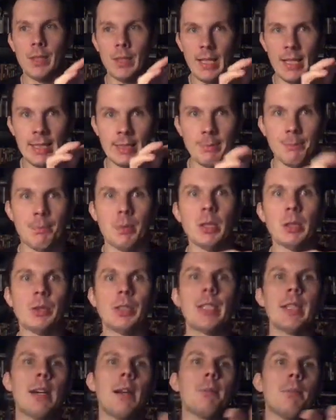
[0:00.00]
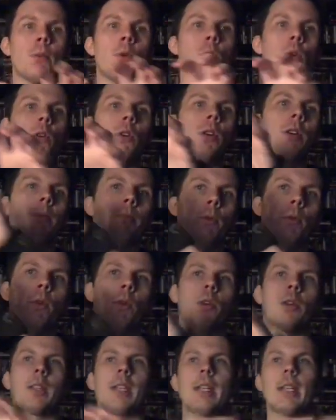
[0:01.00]
it's building up more and
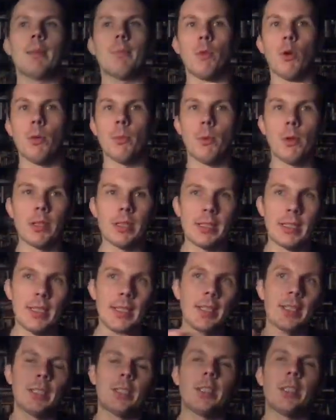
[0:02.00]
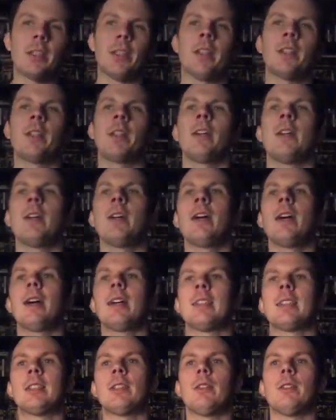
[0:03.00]
more, getting more and more sinister
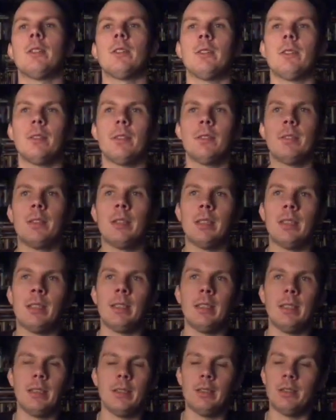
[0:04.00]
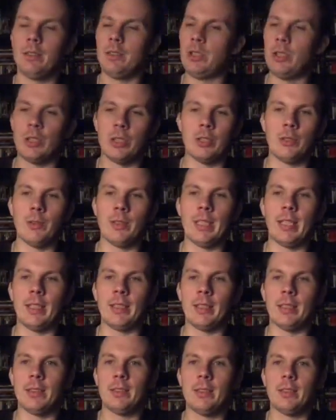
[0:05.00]
until it, just doing that
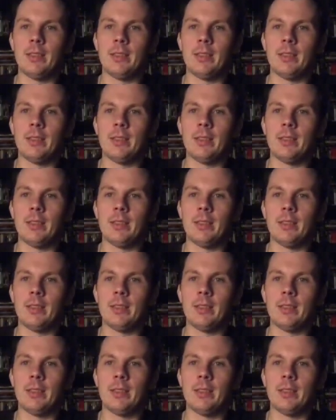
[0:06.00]
like,